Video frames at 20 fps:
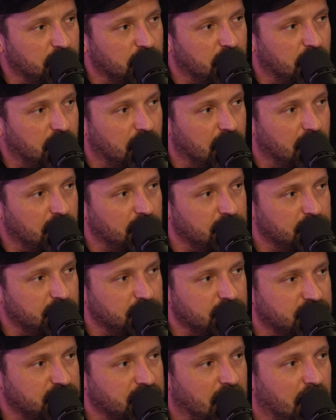
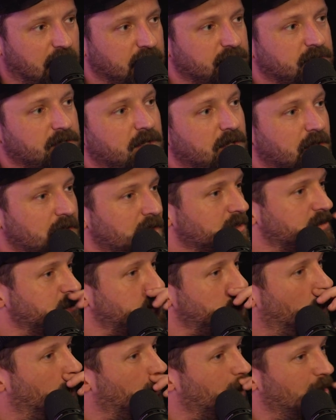size,
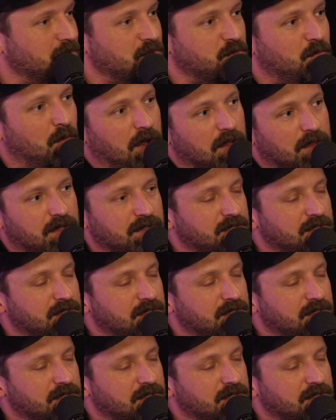squad on squad.